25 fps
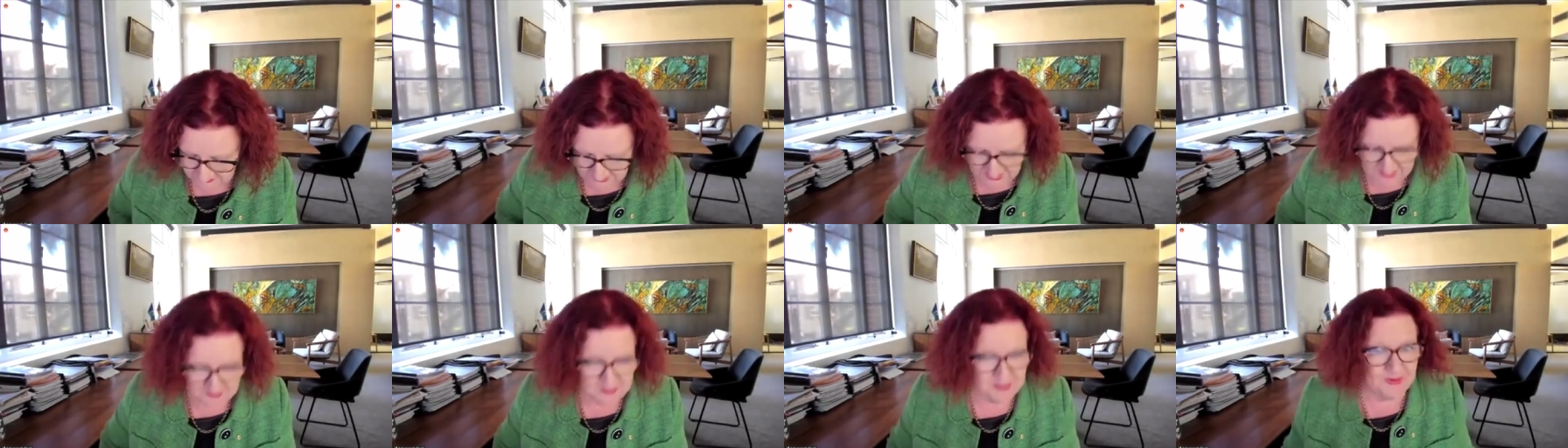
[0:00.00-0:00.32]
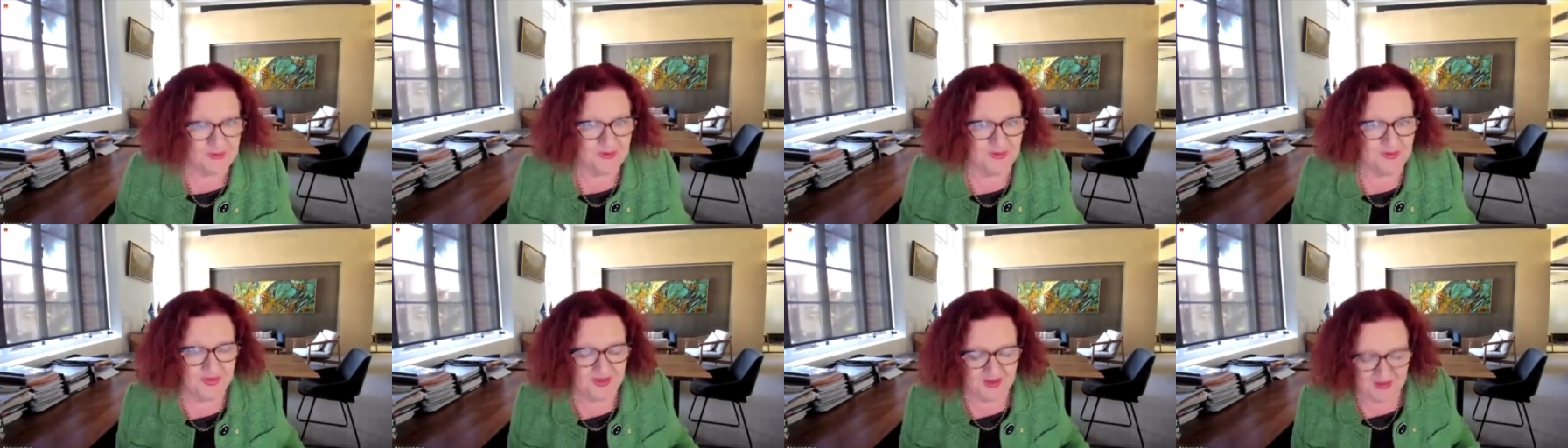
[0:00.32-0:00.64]
able
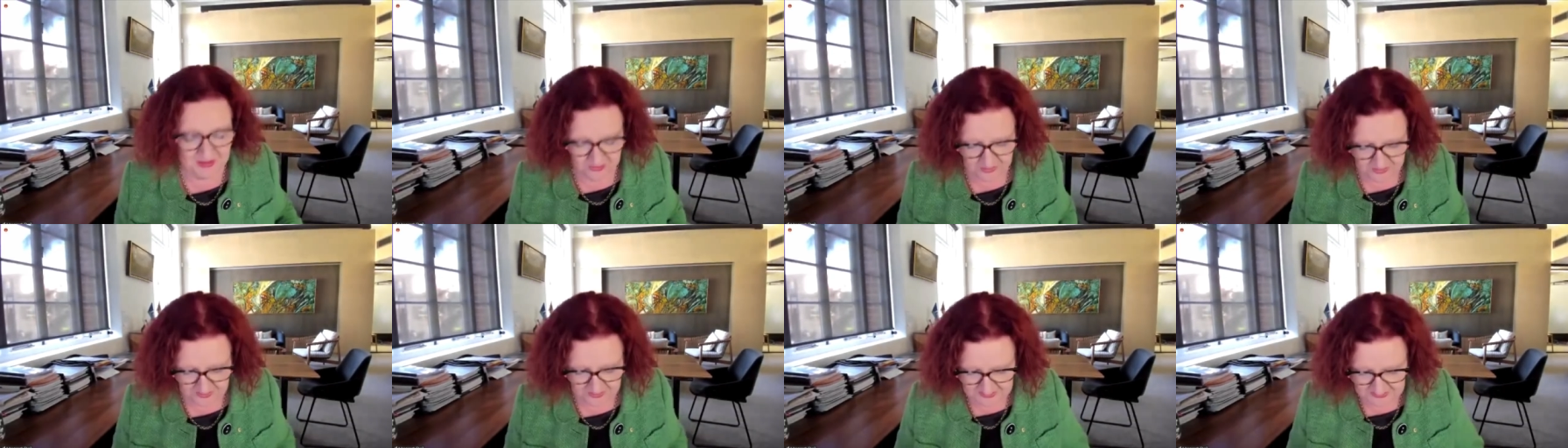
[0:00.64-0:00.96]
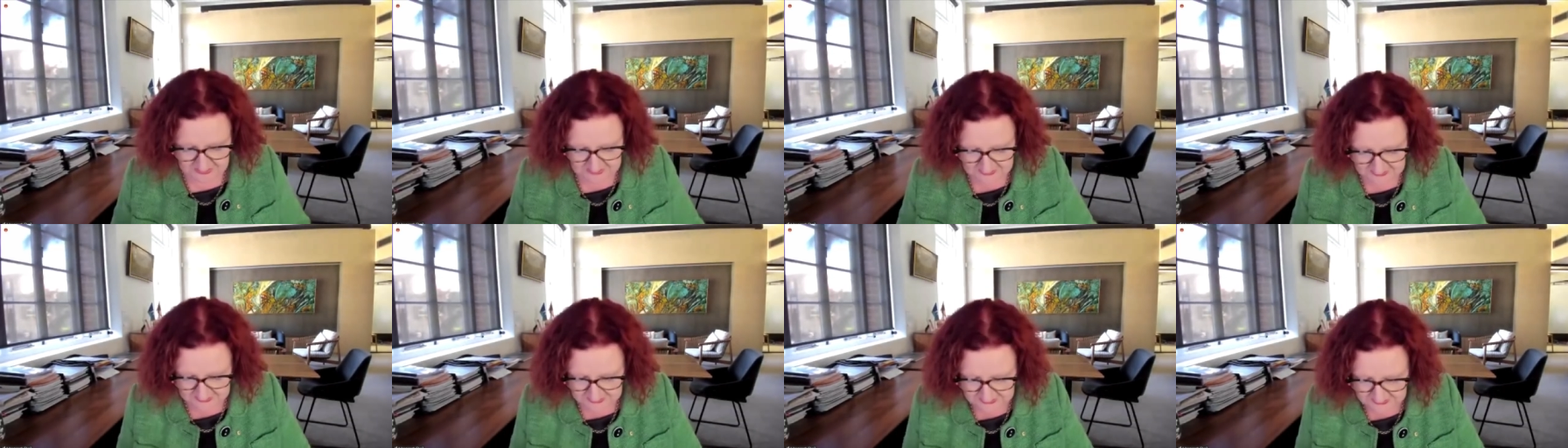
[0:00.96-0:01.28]
to think
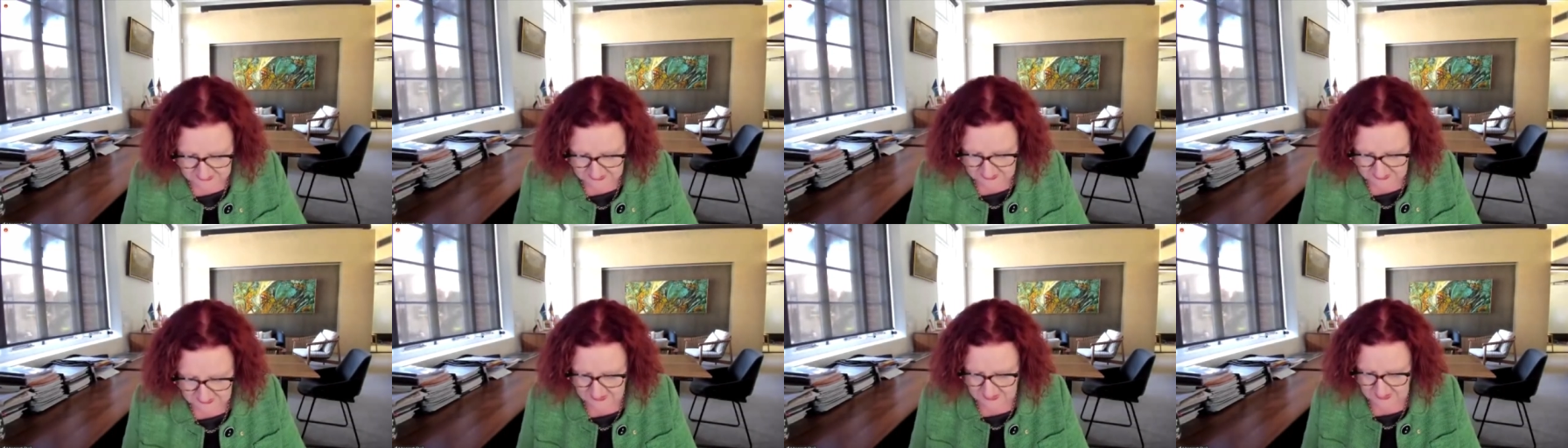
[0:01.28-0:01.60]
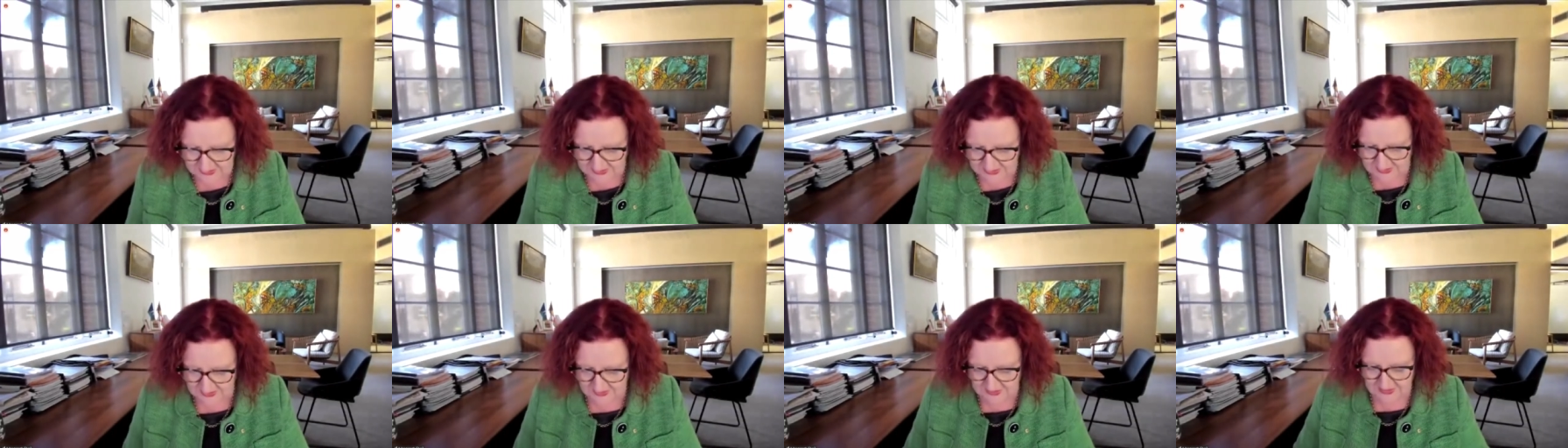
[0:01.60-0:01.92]
critically,
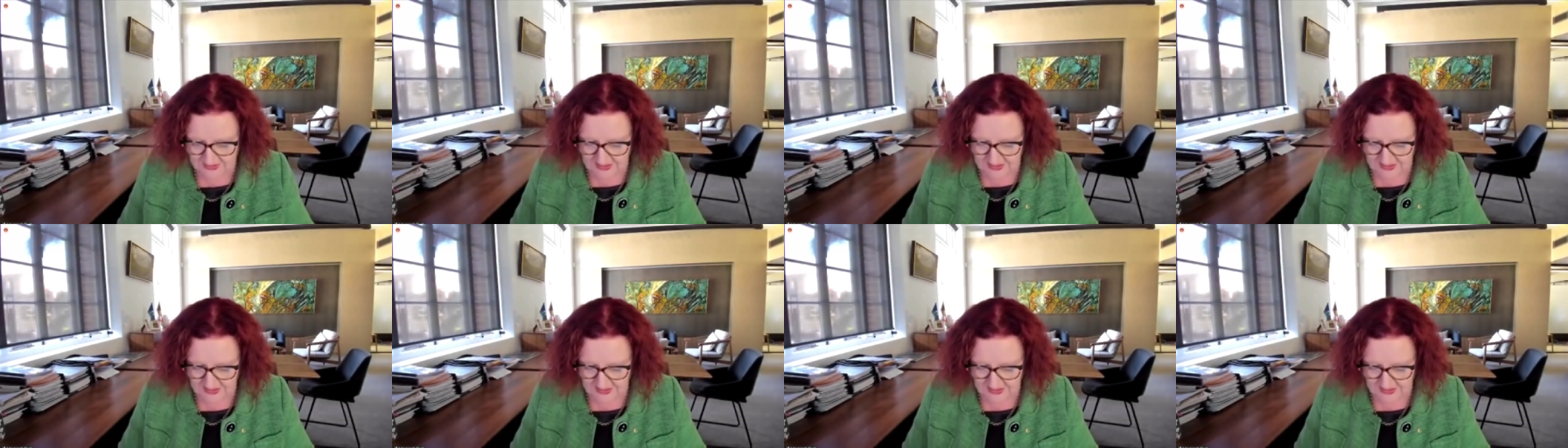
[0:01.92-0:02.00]
uh,